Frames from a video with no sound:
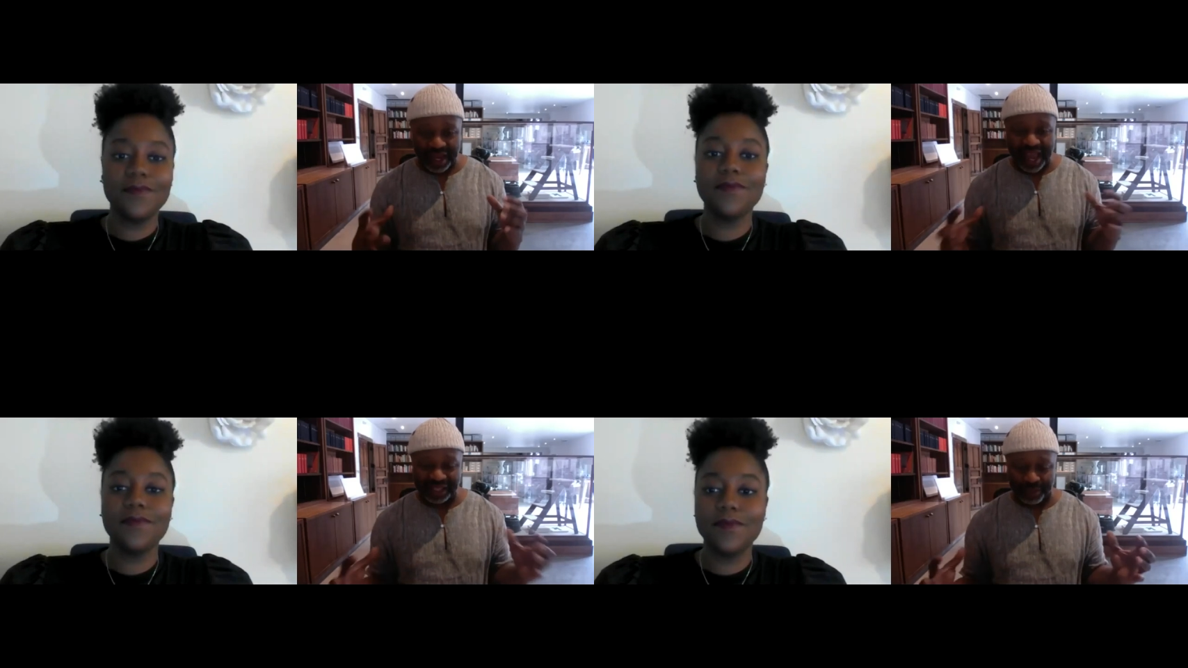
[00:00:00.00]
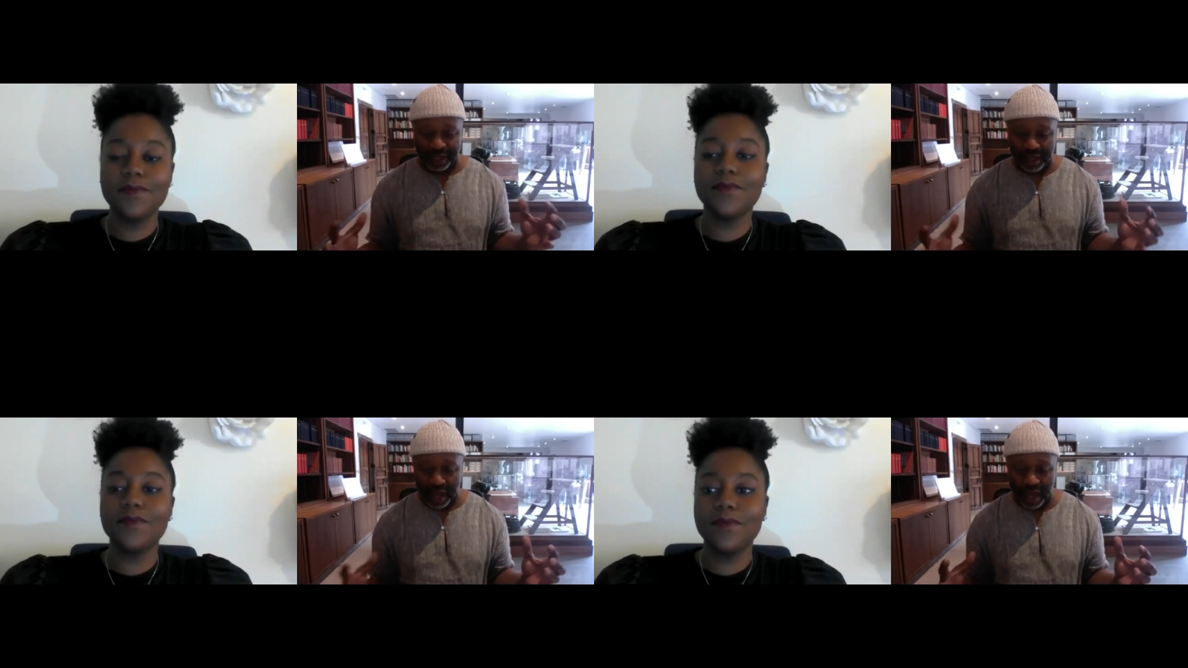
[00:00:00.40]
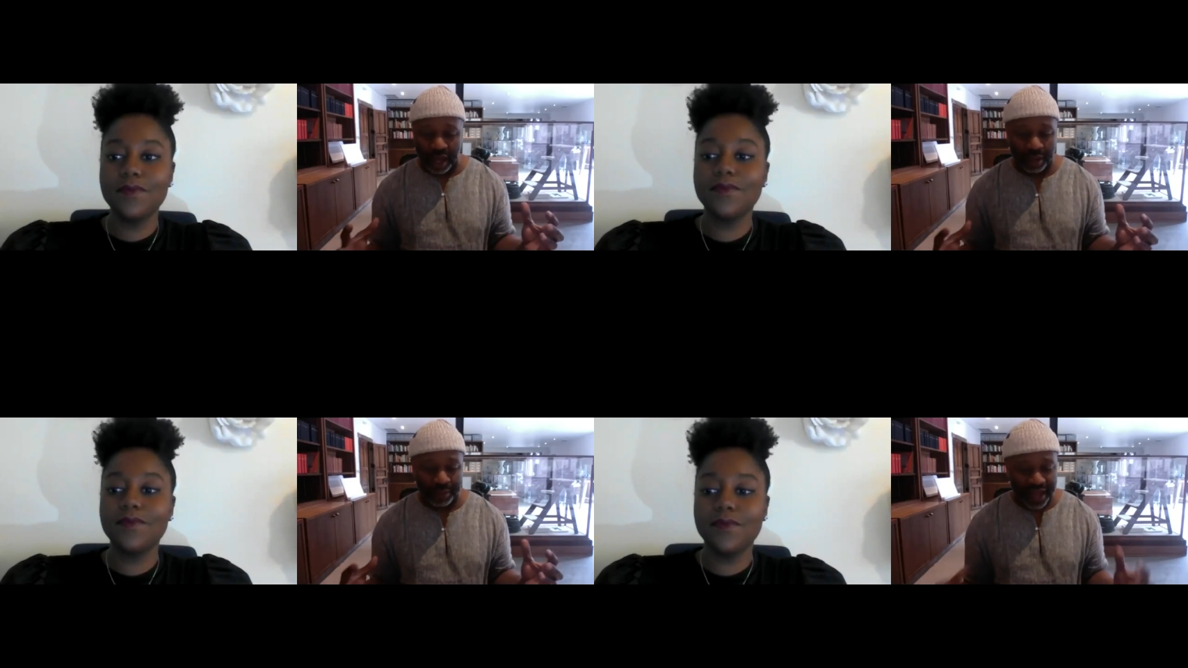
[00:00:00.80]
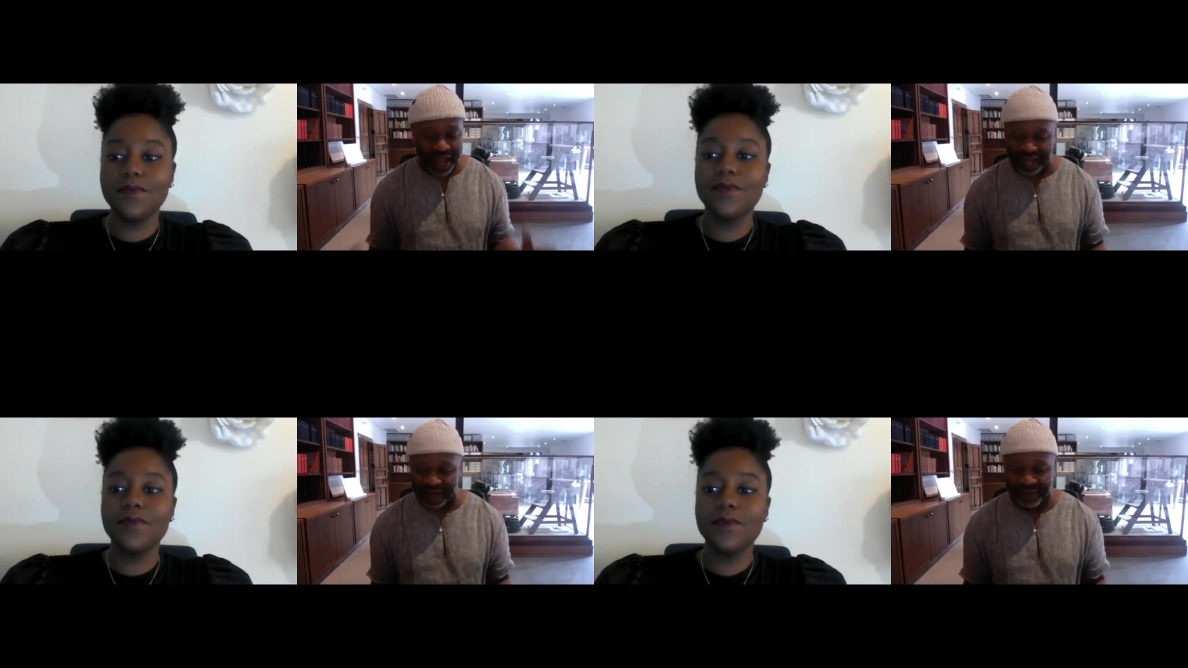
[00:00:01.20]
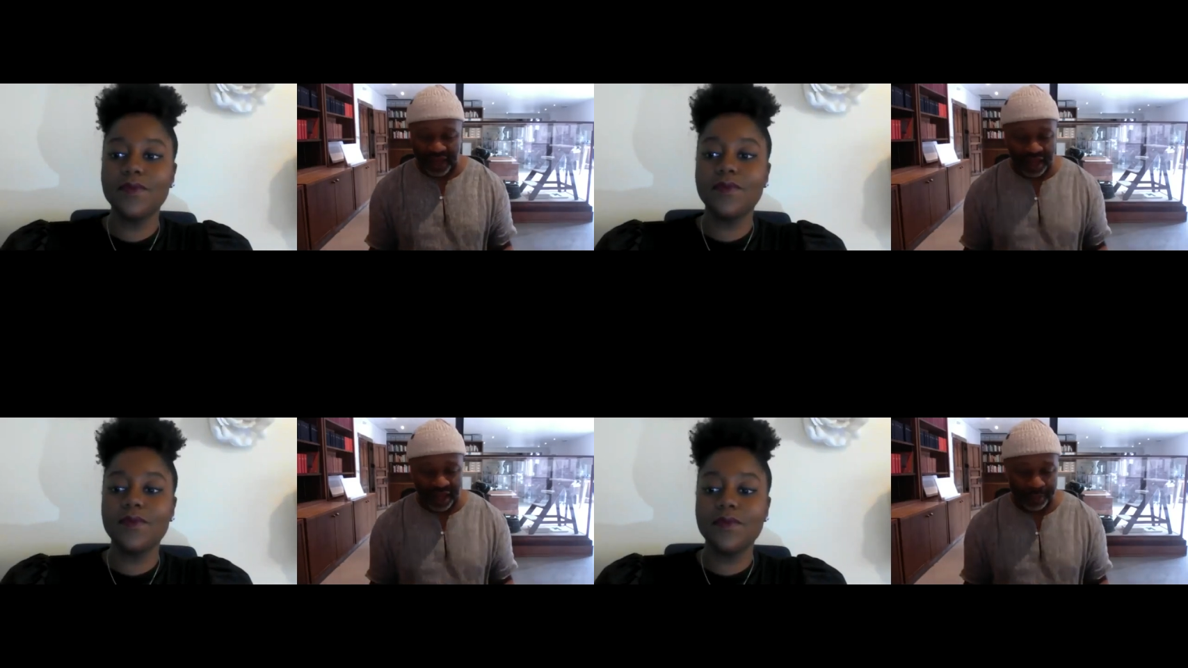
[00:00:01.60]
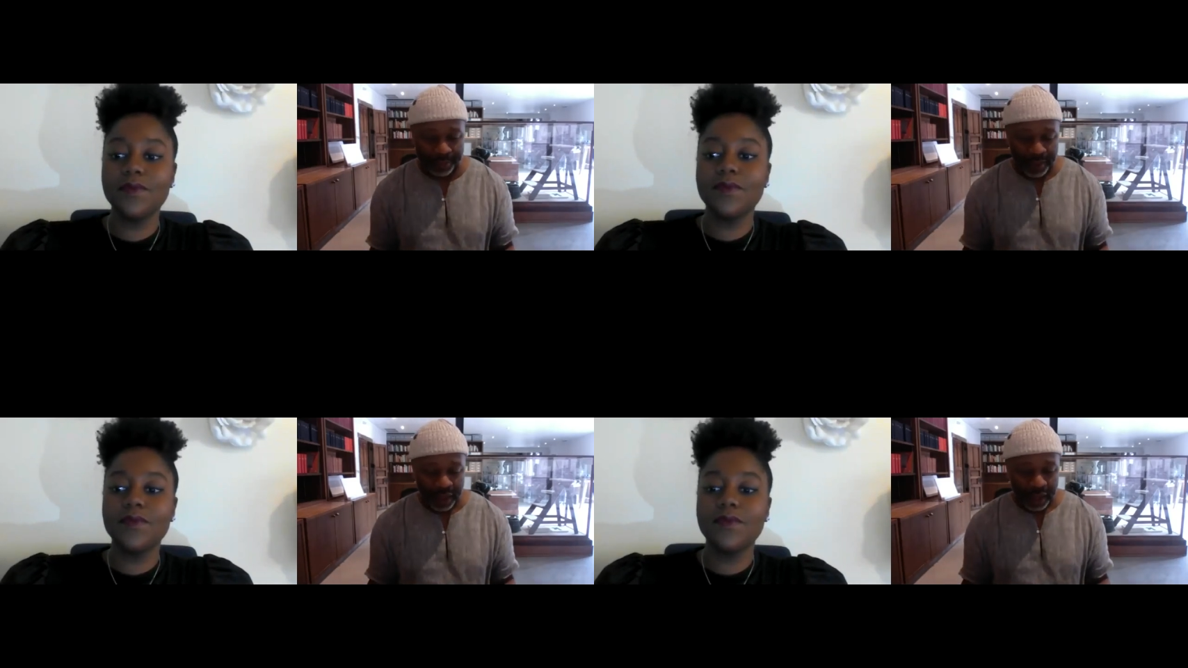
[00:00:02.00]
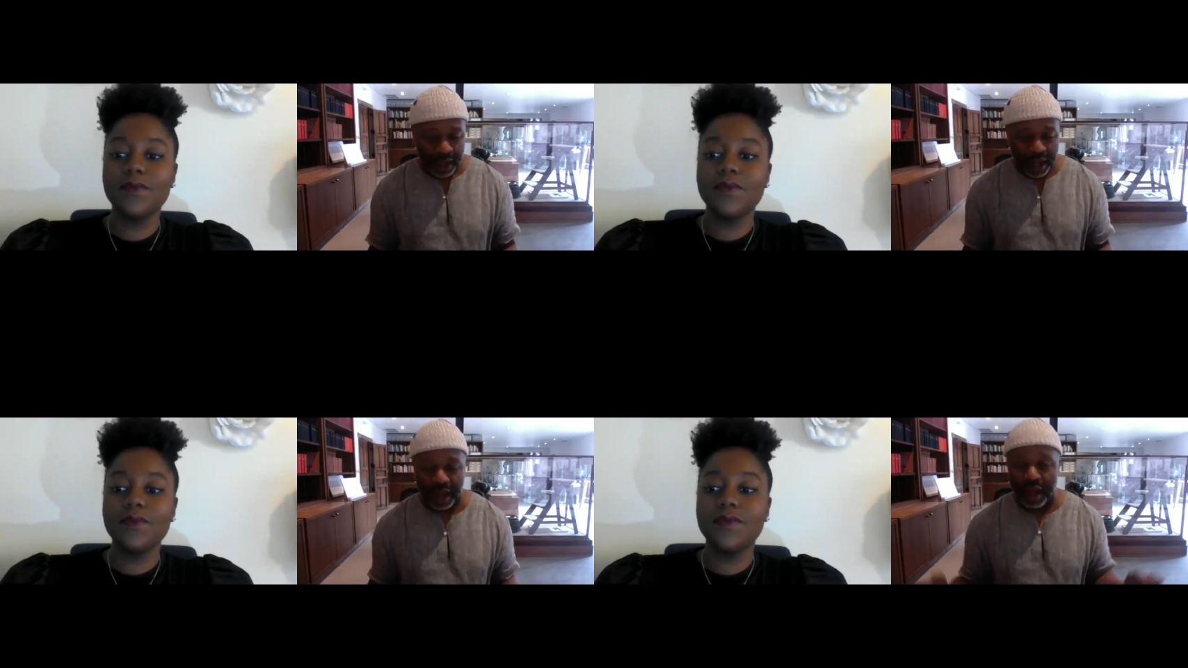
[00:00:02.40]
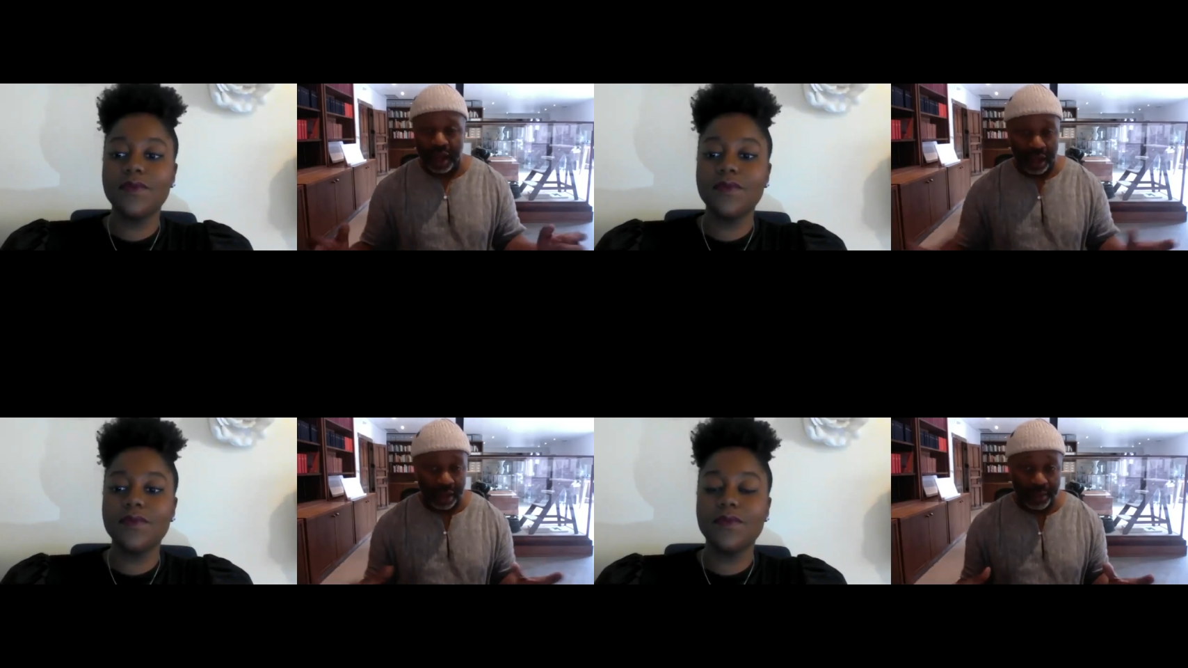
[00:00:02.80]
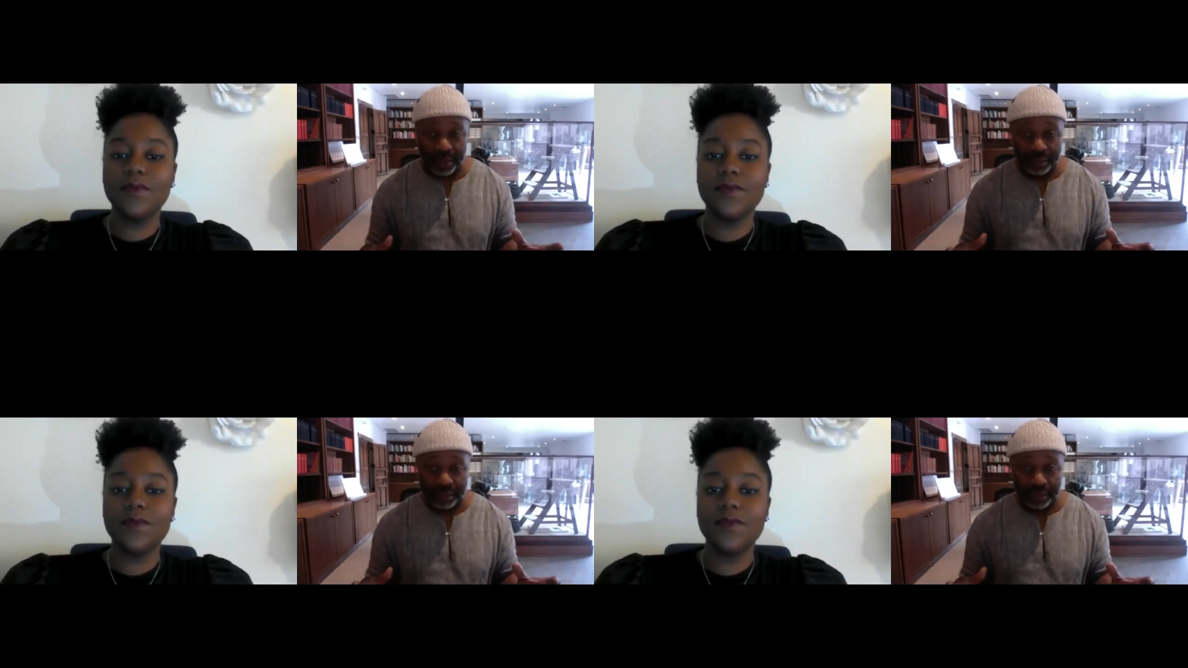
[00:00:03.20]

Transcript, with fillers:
Speaker 1: has become kind of a a hub